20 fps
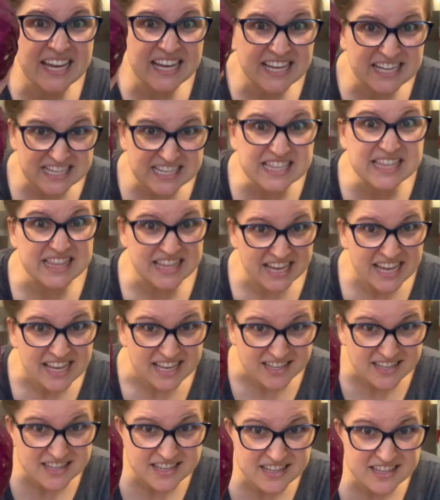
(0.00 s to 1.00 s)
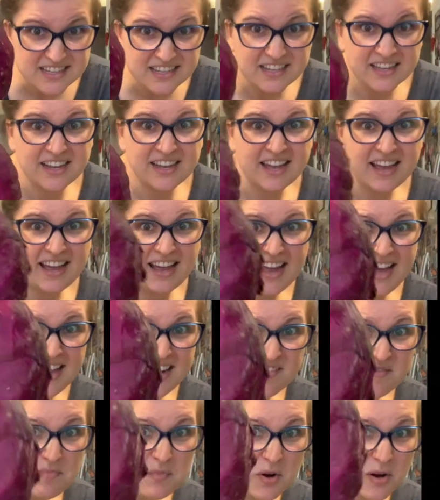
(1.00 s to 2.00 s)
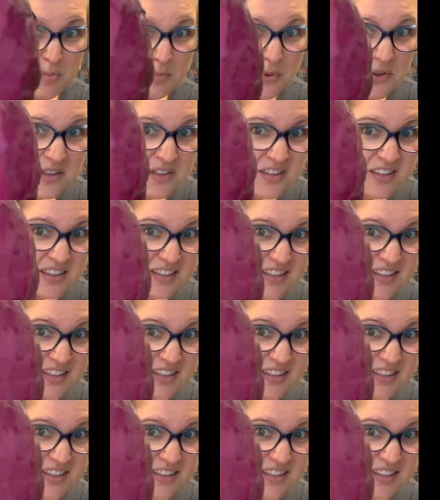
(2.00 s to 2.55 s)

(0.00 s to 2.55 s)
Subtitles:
is this. A head of purple